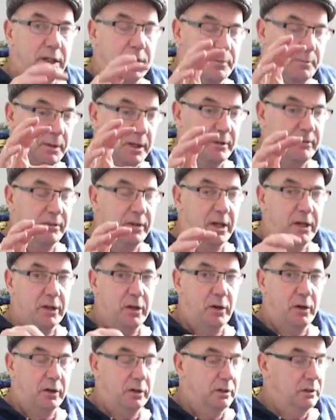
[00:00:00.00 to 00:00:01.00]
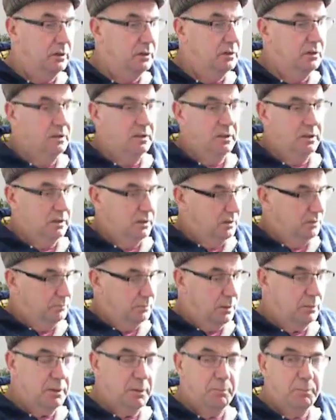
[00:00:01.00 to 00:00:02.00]
where the black fly are.
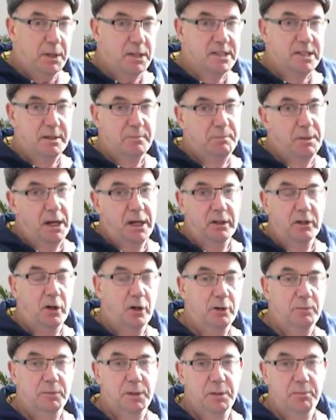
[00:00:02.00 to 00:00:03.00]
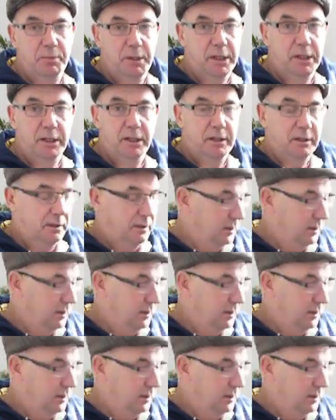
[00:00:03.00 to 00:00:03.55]
Put them in a plastic bag and hide them in the bin.